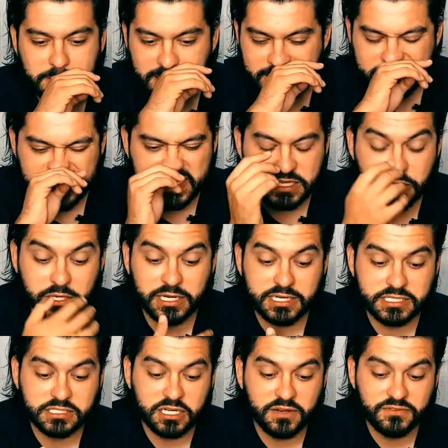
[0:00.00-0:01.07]
because then you're going to
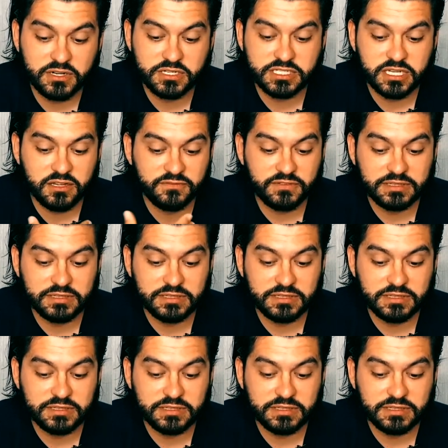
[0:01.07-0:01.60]
starve yourself,